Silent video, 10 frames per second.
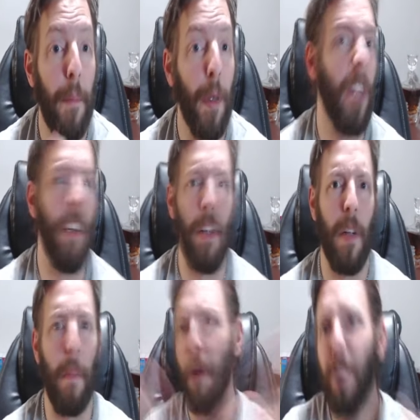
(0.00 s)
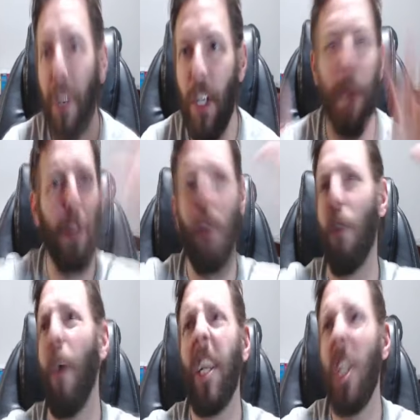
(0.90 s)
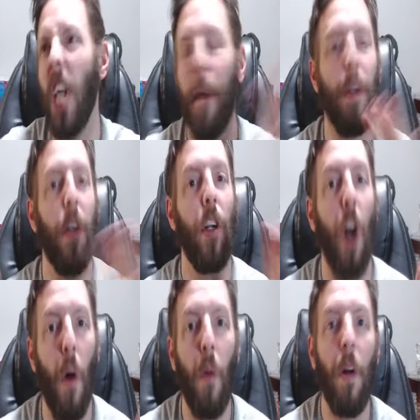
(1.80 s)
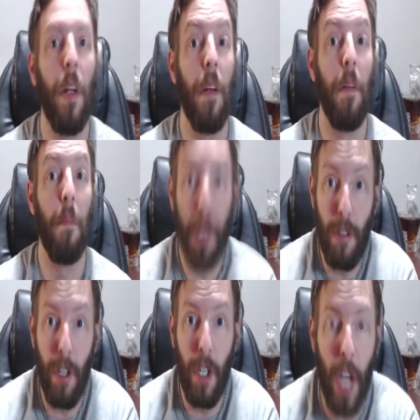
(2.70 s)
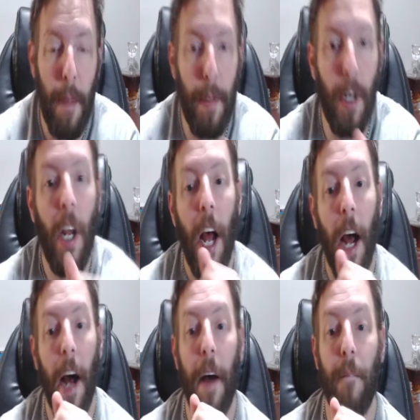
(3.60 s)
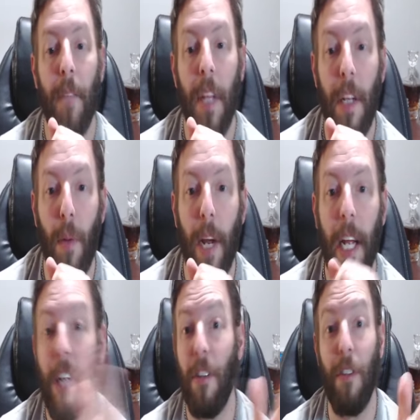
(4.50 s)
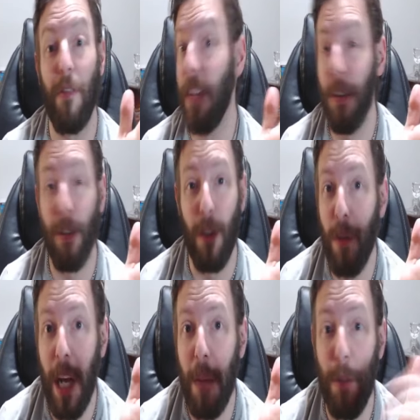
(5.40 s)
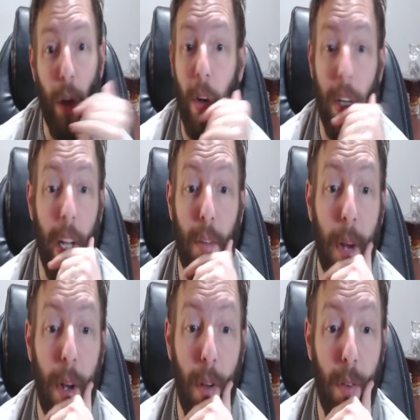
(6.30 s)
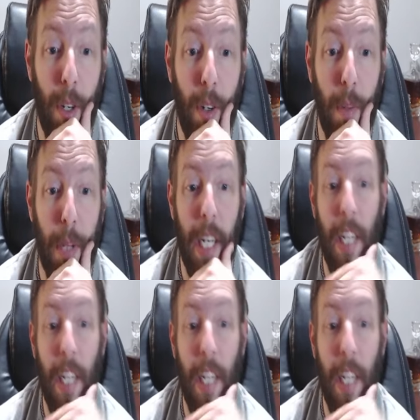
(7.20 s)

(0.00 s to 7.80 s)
Is it the perfect chapter, the great chapter? No, but it's a good chapter. Either way, it just feels too damn short. That's my only real complaint.